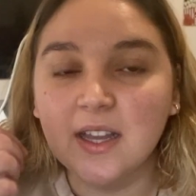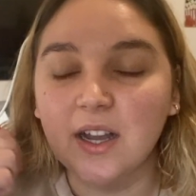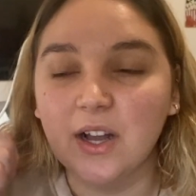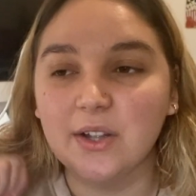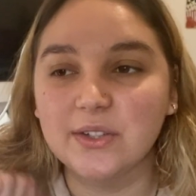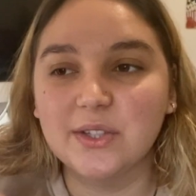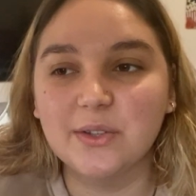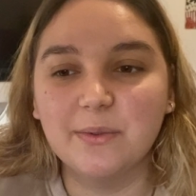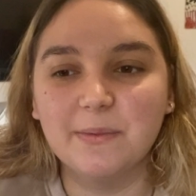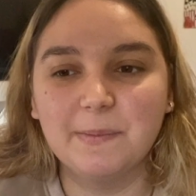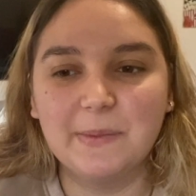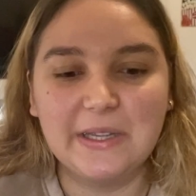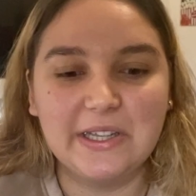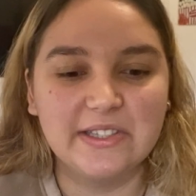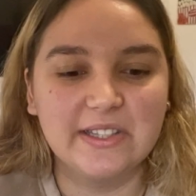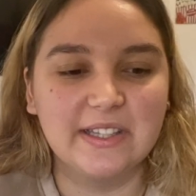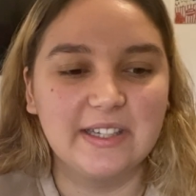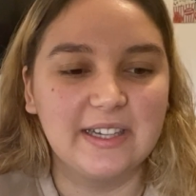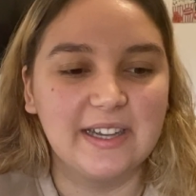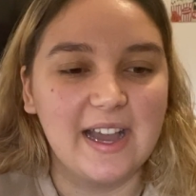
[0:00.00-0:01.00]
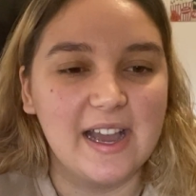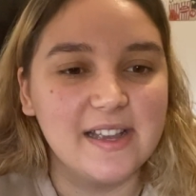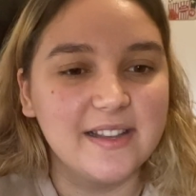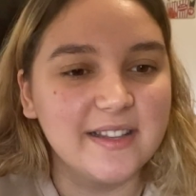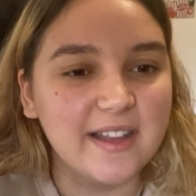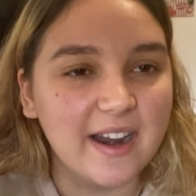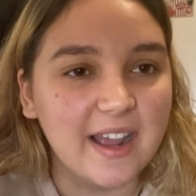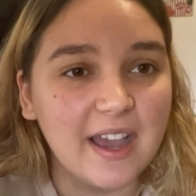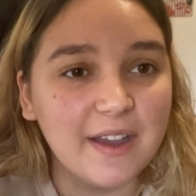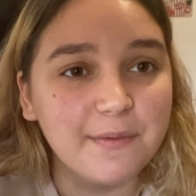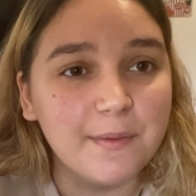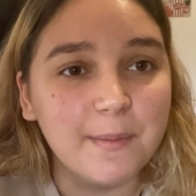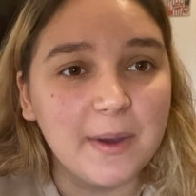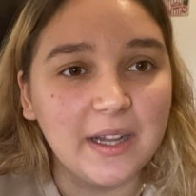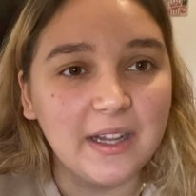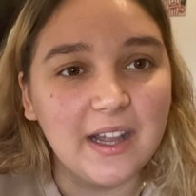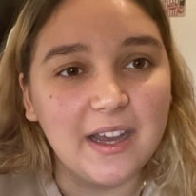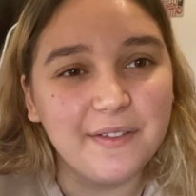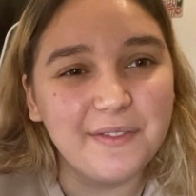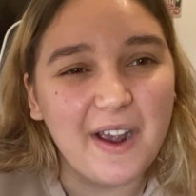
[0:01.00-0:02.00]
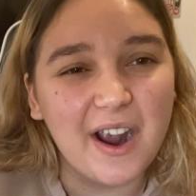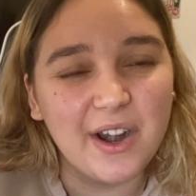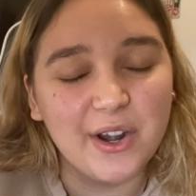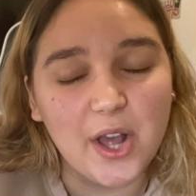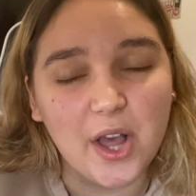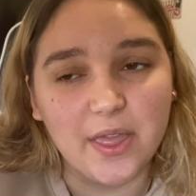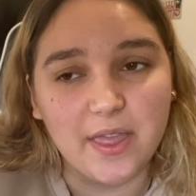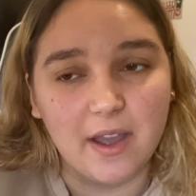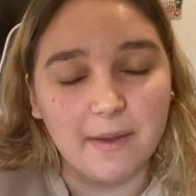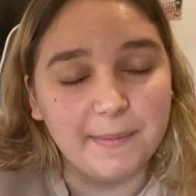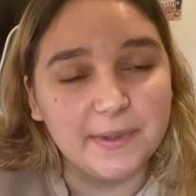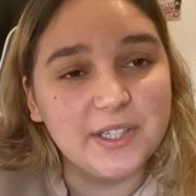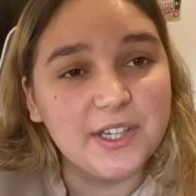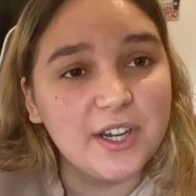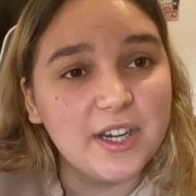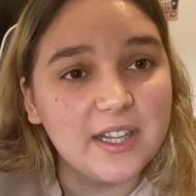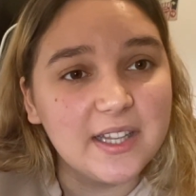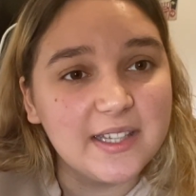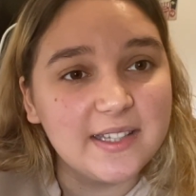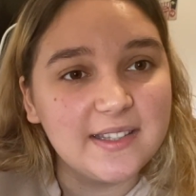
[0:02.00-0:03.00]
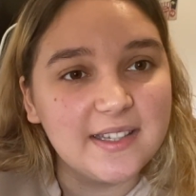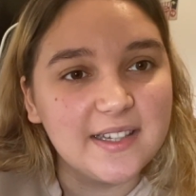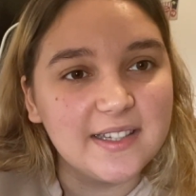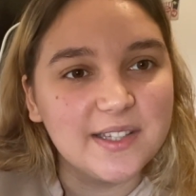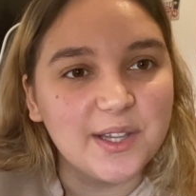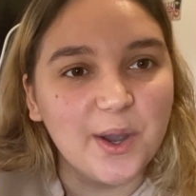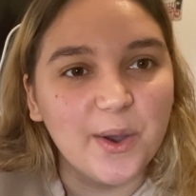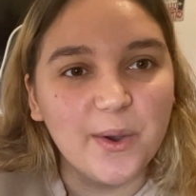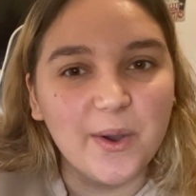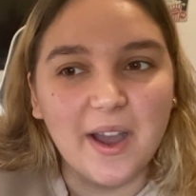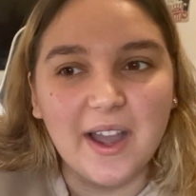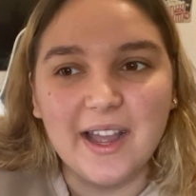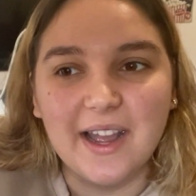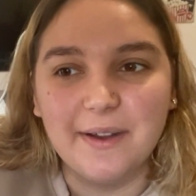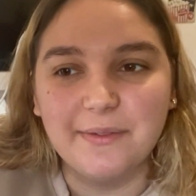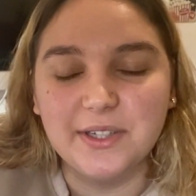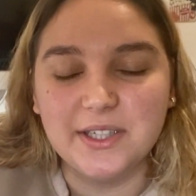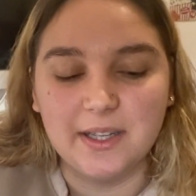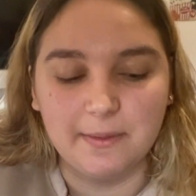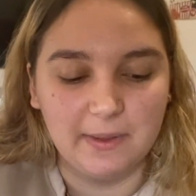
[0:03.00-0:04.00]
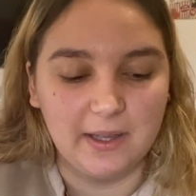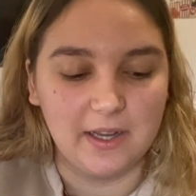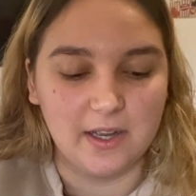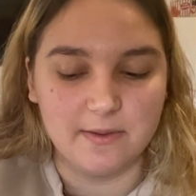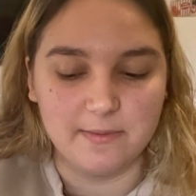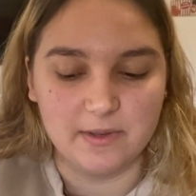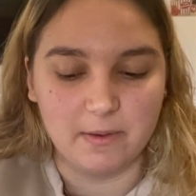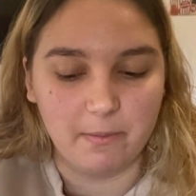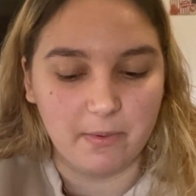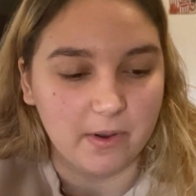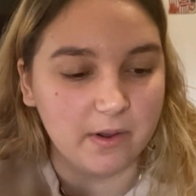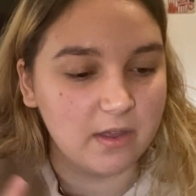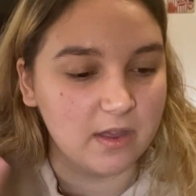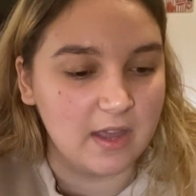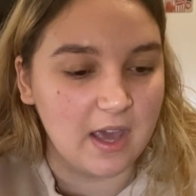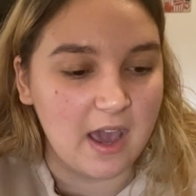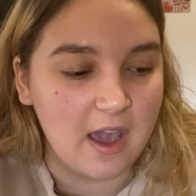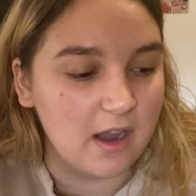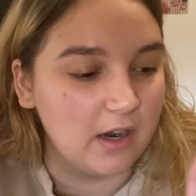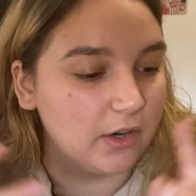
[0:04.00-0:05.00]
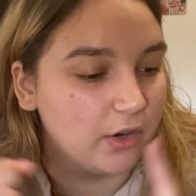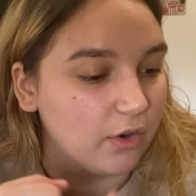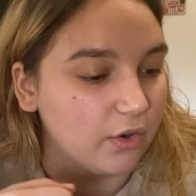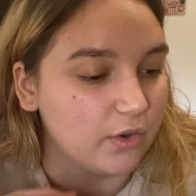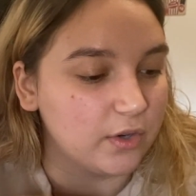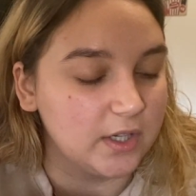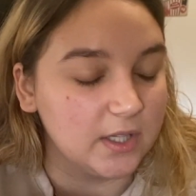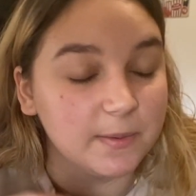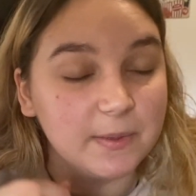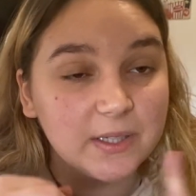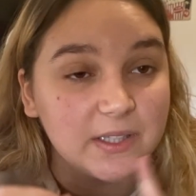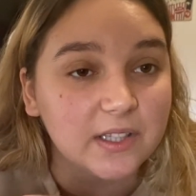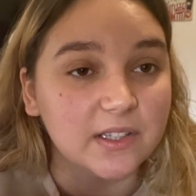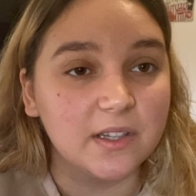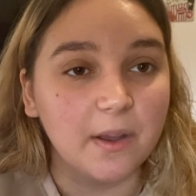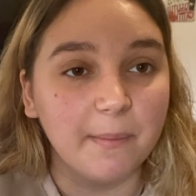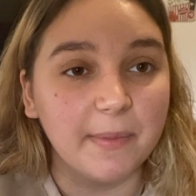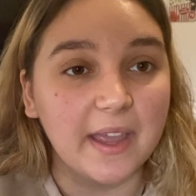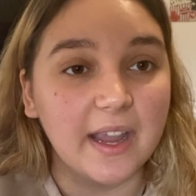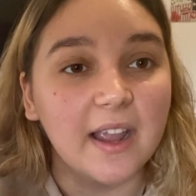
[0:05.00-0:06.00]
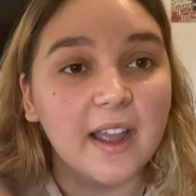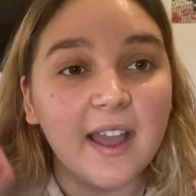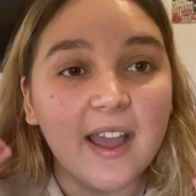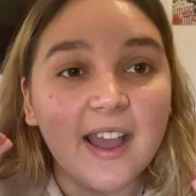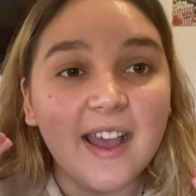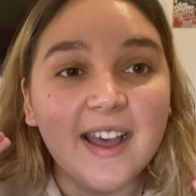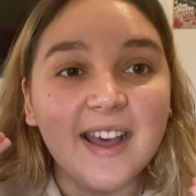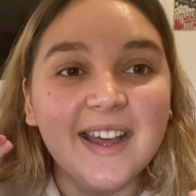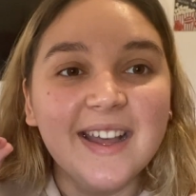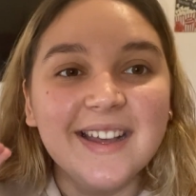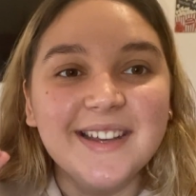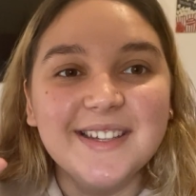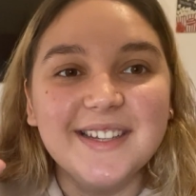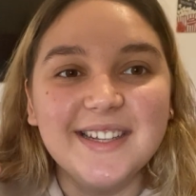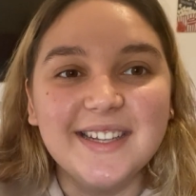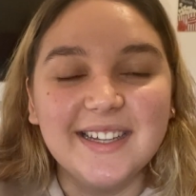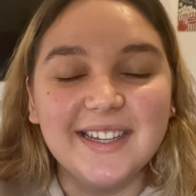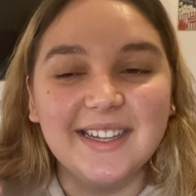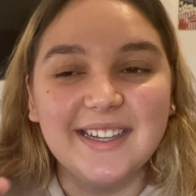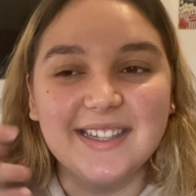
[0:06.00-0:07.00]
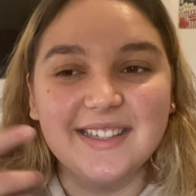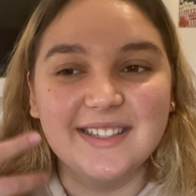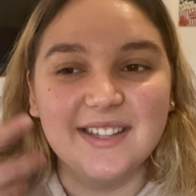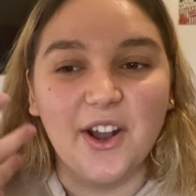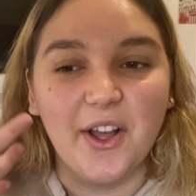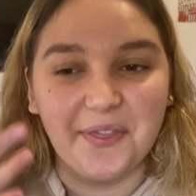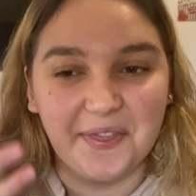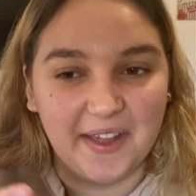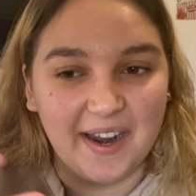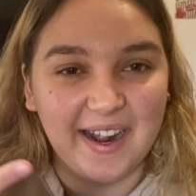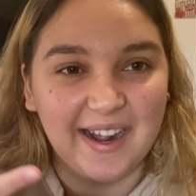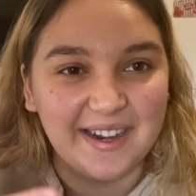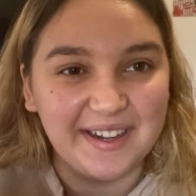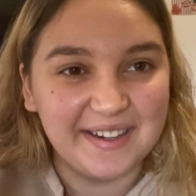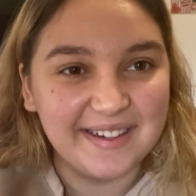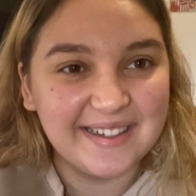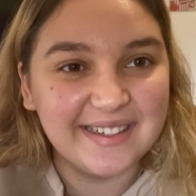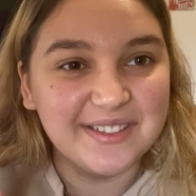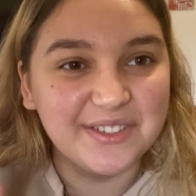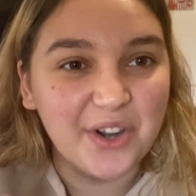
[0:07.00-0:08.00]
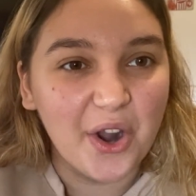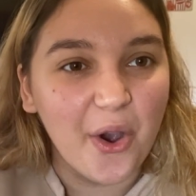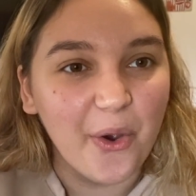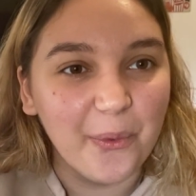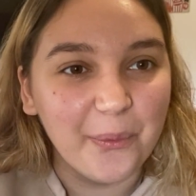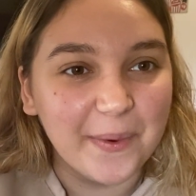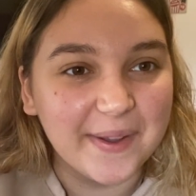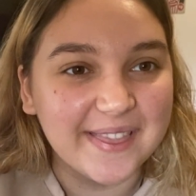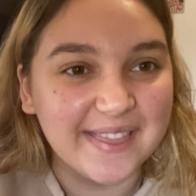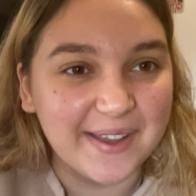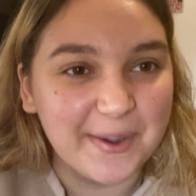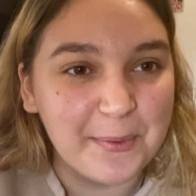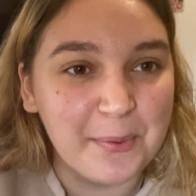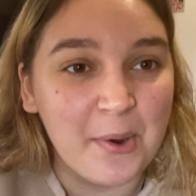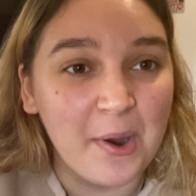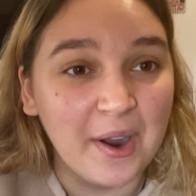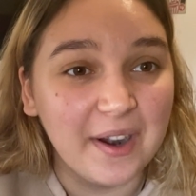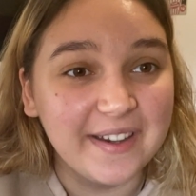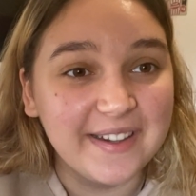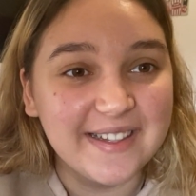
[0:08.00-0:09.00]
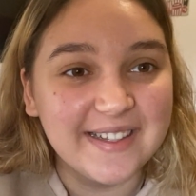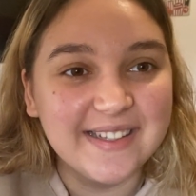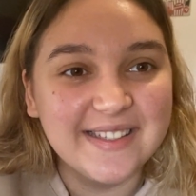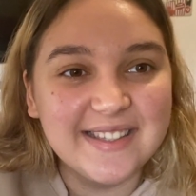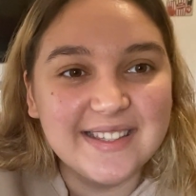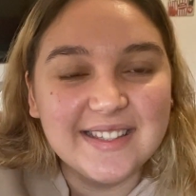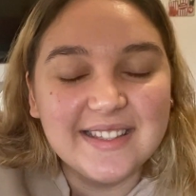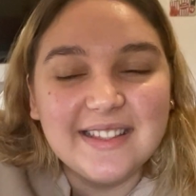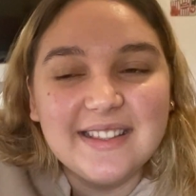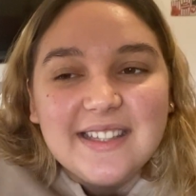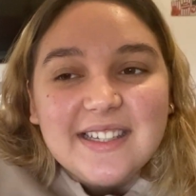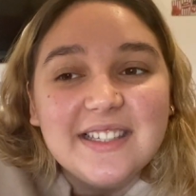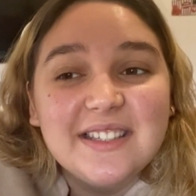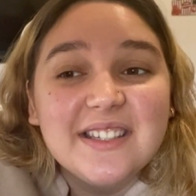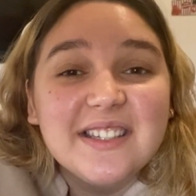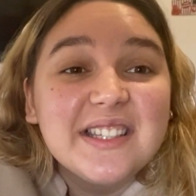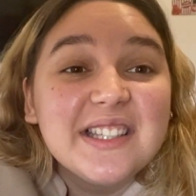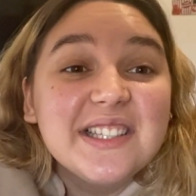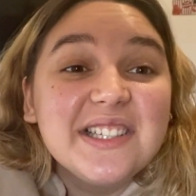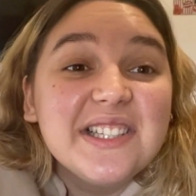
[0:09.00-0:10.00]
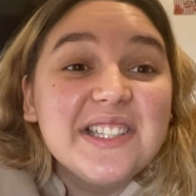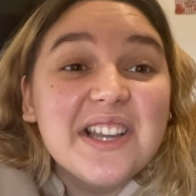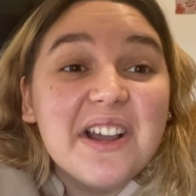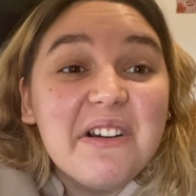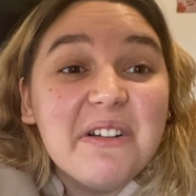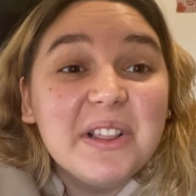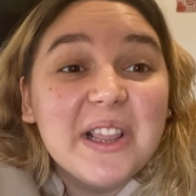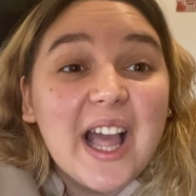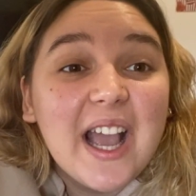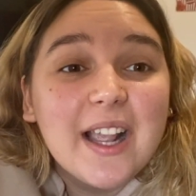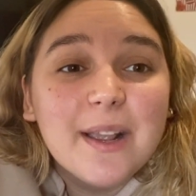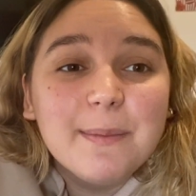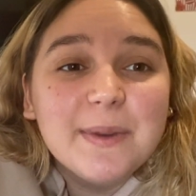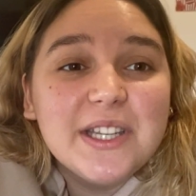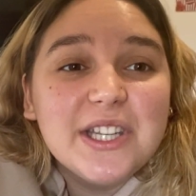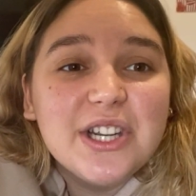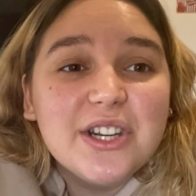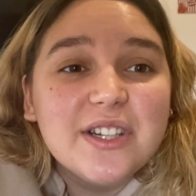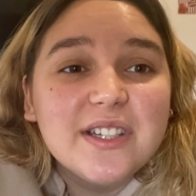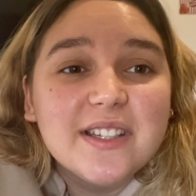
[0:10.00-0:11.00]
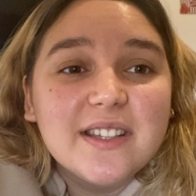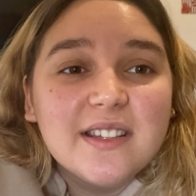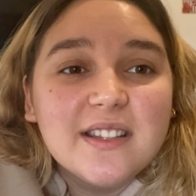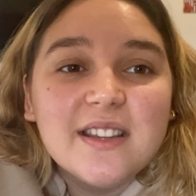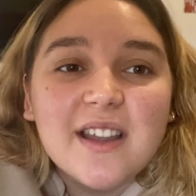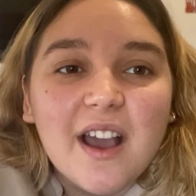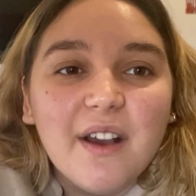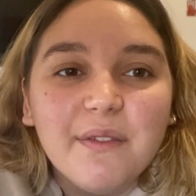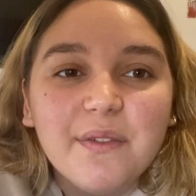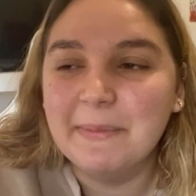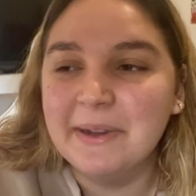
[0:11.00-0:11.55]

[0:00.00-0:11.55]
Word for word: Also, because the guys that I have in my life are not that materialistic, so every time there comes a birthday or Christmas or something, it's not that I know what they want because they just don't like material stuff.